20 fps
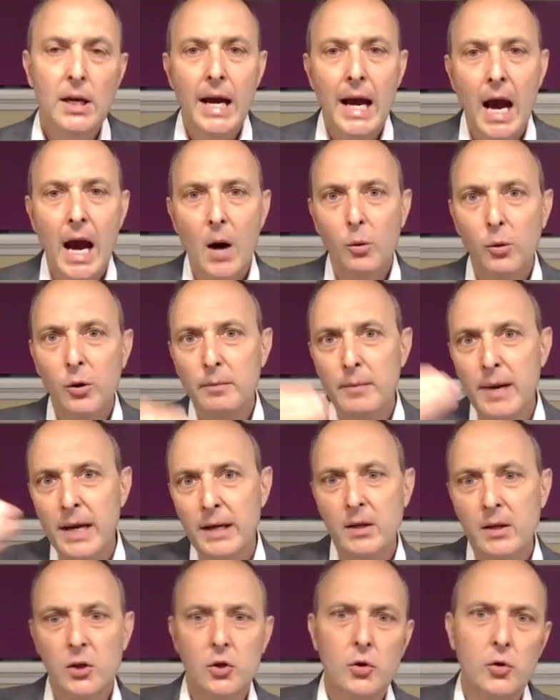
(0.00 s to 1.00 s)
How are we
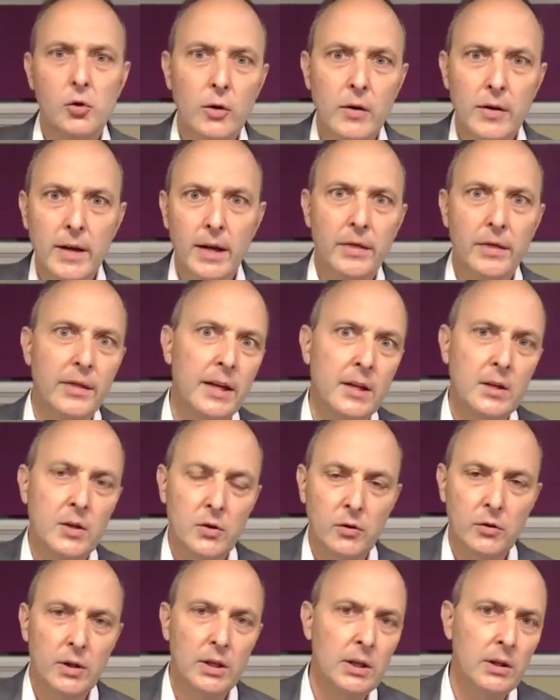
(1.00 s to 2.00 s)
making sure that
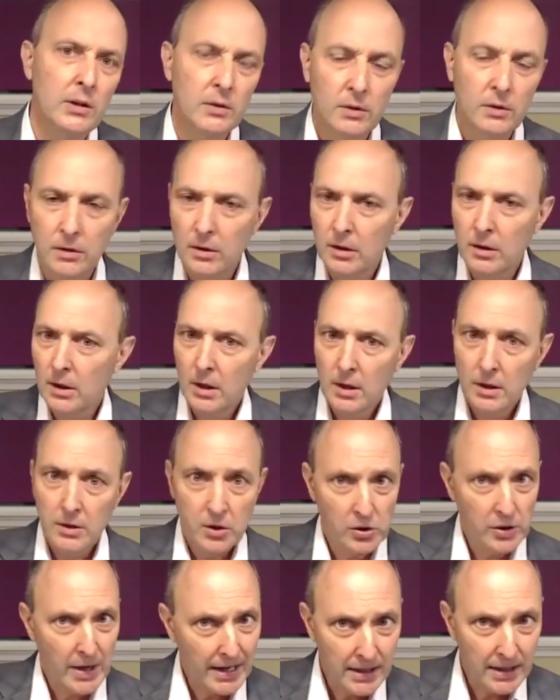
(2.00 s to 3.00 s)
things are either
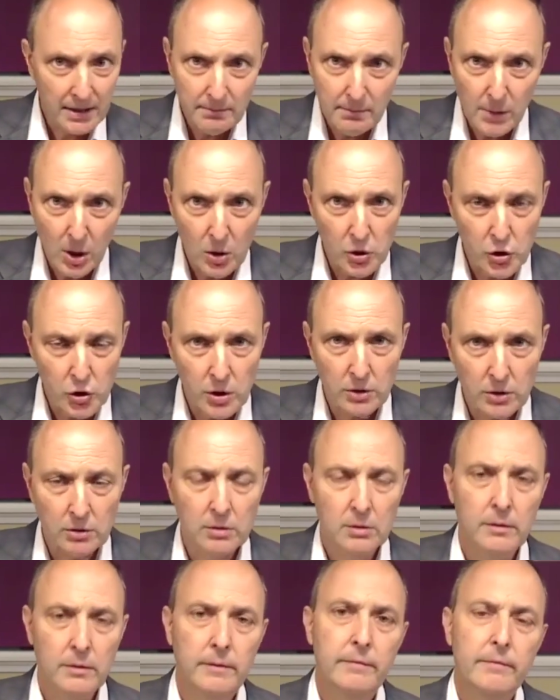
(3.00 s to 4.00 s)
staying in
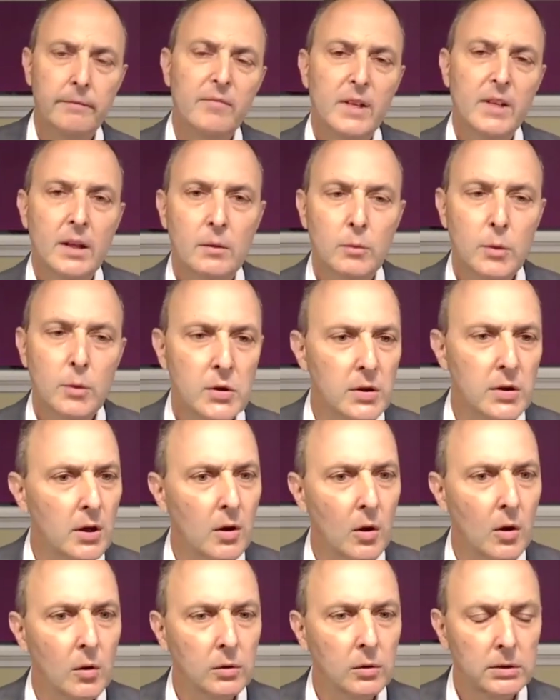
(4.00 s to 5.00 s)
motion? What's the
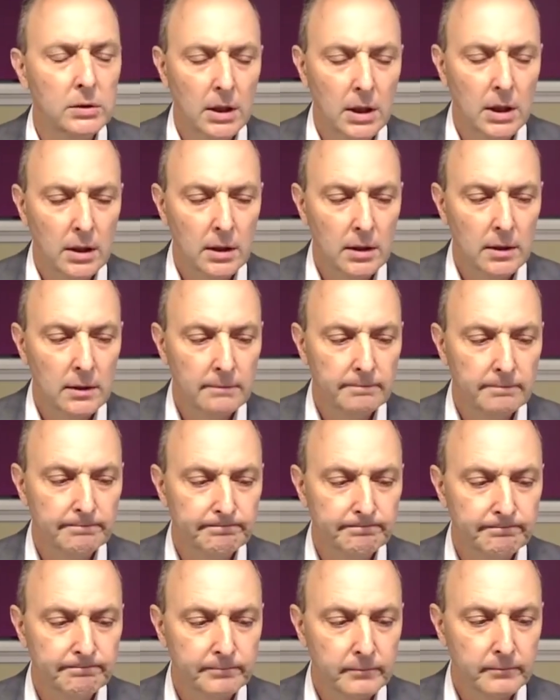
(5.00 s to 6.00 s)
old
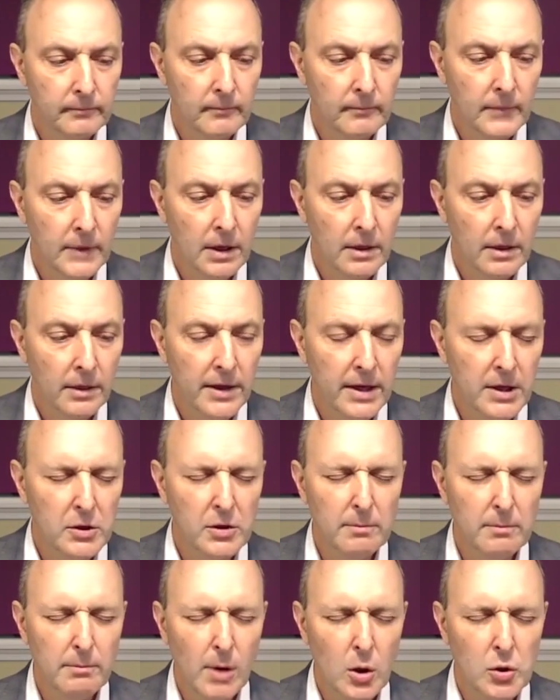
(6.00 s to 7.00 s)

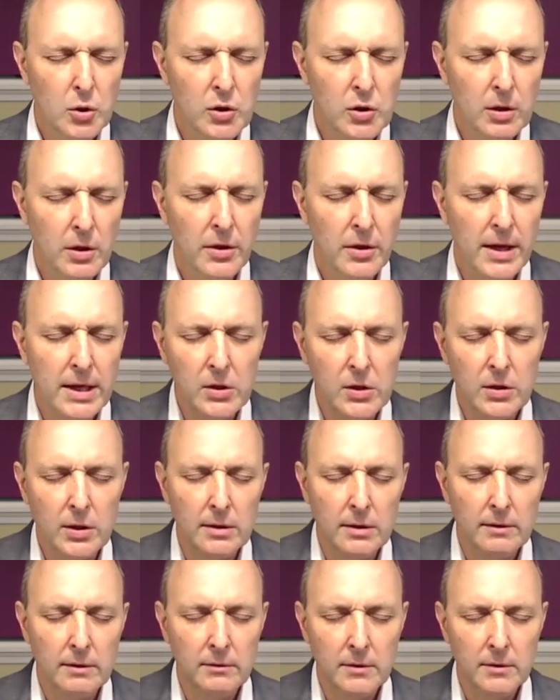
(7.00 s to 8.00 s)
things in motion, things
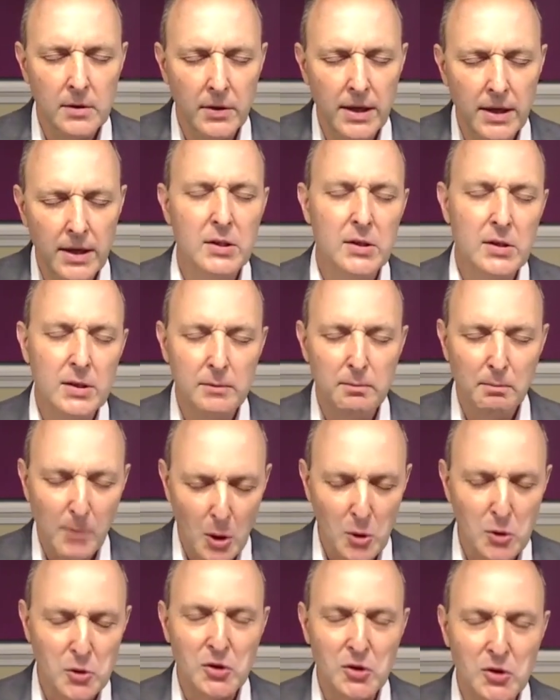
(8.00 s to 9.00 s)
in
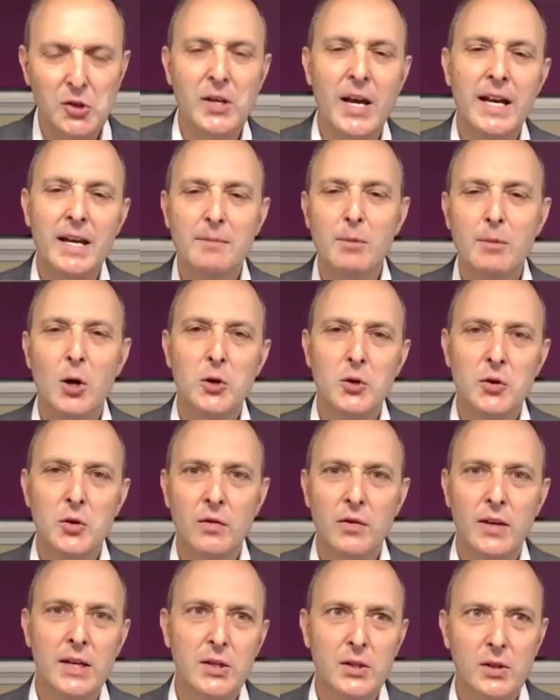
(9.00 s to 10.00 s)
motion stay in
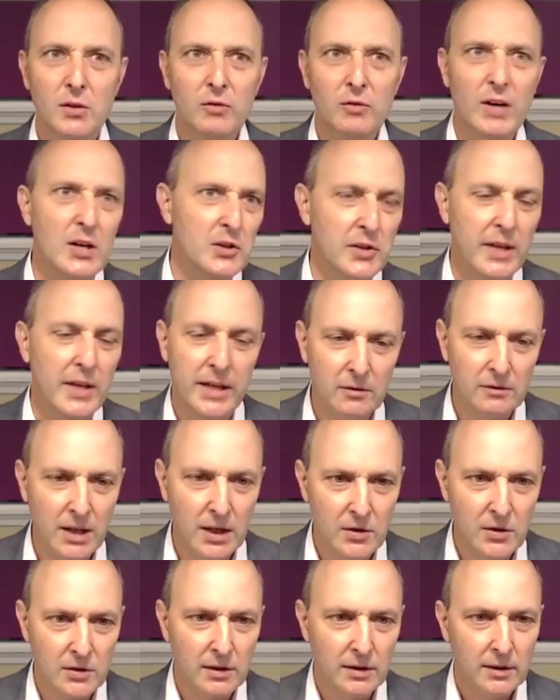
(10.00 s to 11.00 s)
motion, things at rest stay at
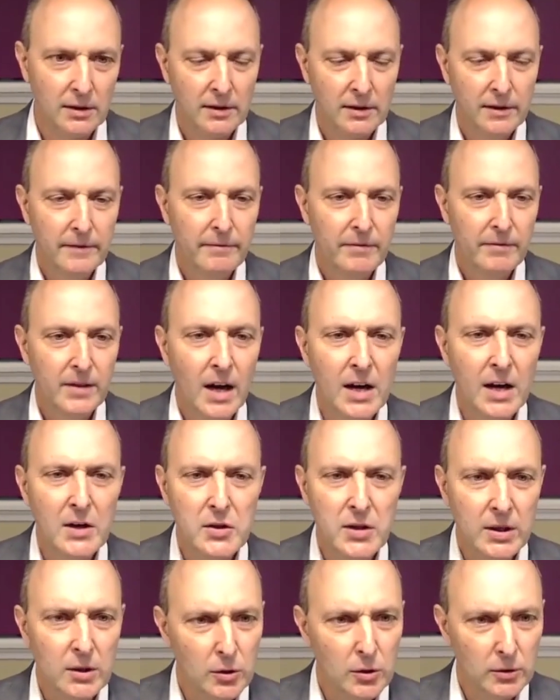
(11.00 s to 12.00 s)
rest.
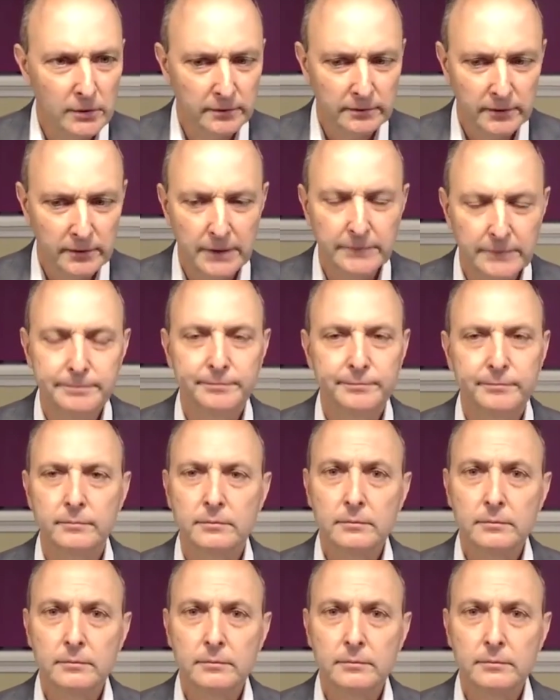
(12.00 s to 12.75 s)
Isaac Newton, right?